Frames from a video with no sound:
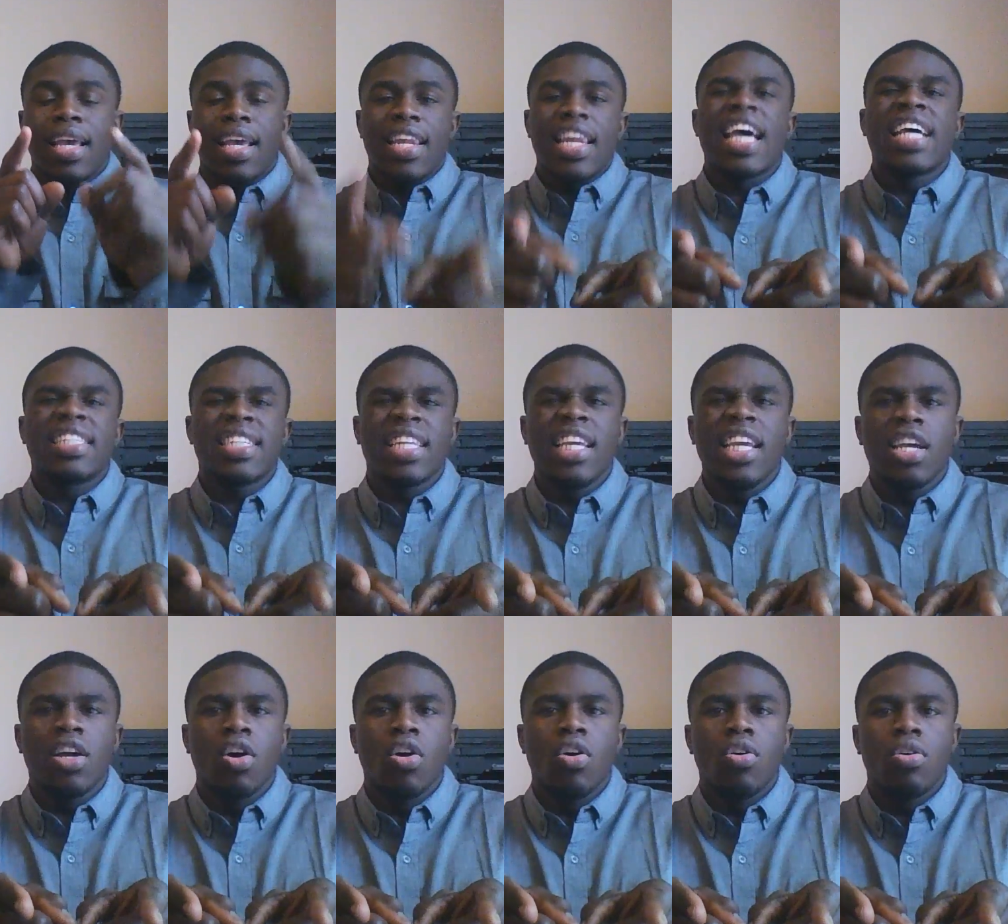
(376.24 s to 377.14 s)
that's
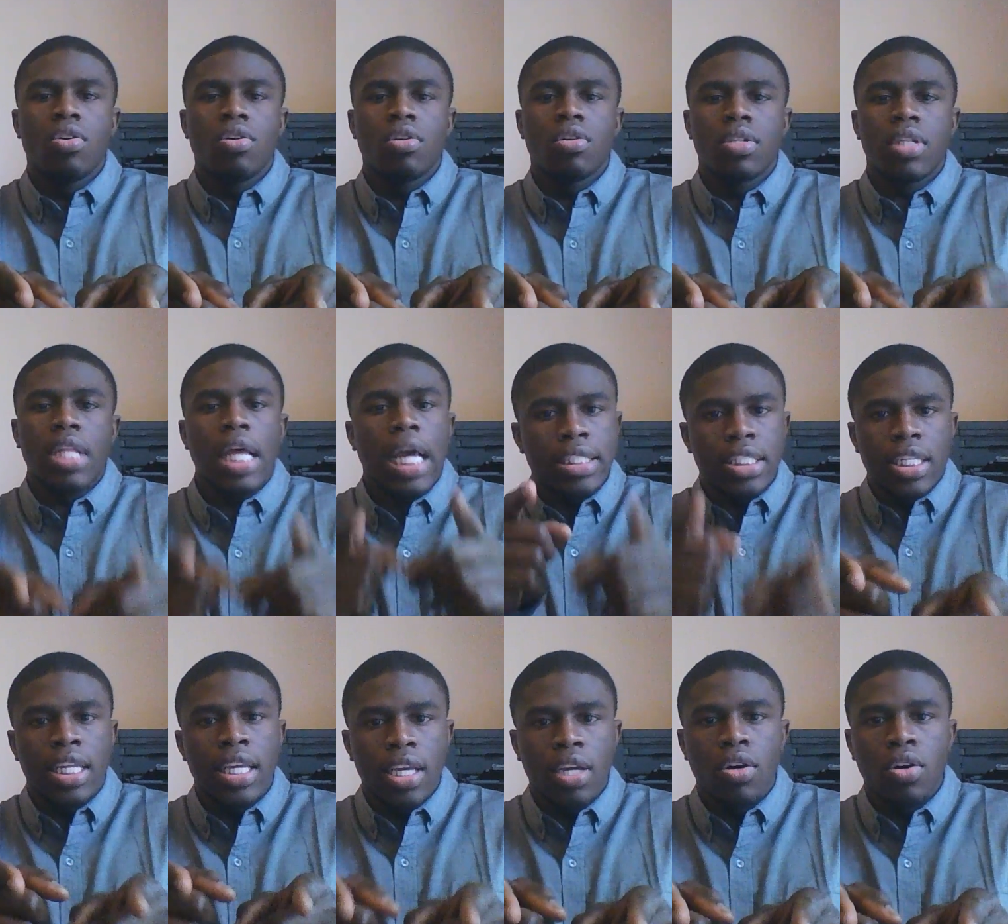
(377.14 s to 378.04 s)
legal.
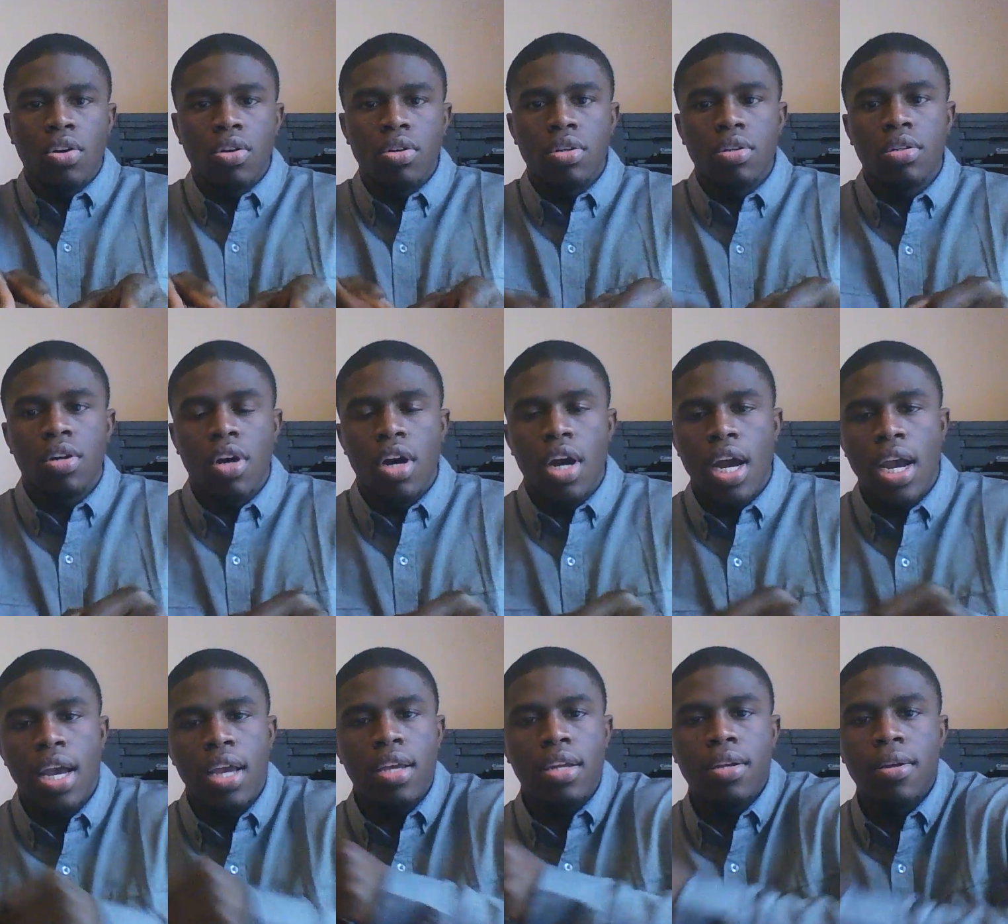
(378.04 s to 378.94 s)
That's legal. All
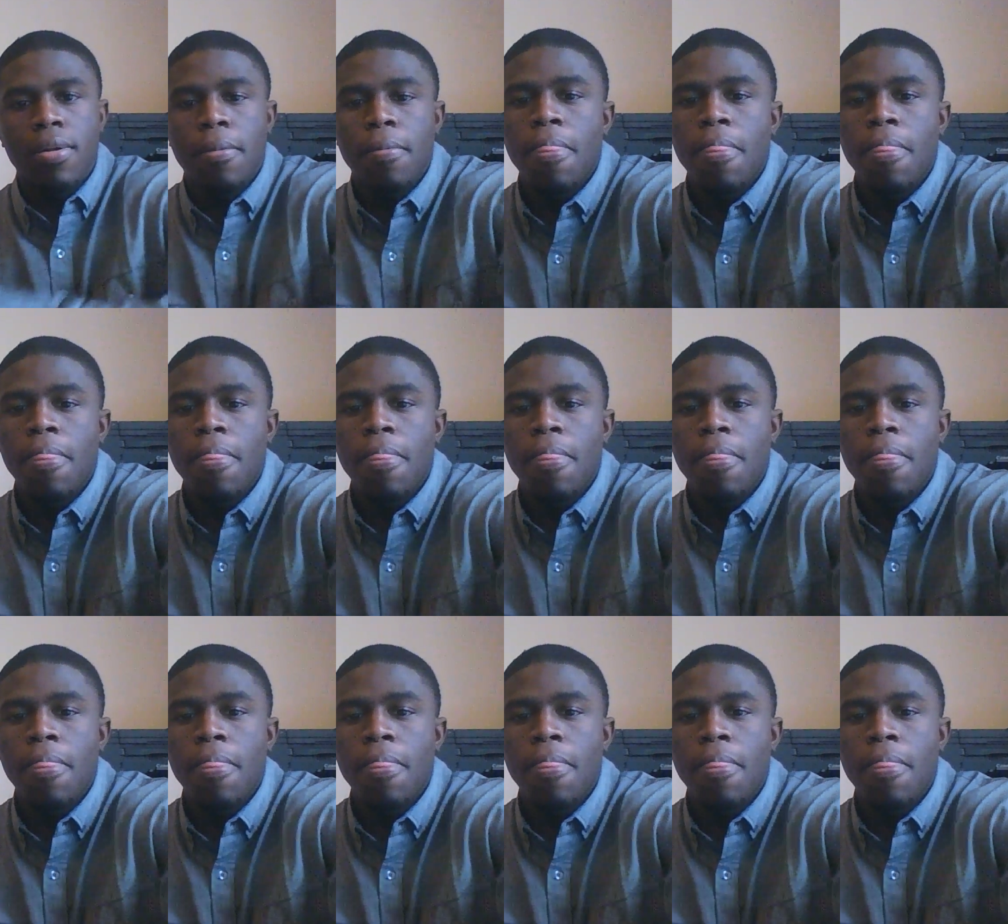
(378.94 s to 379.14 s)
right.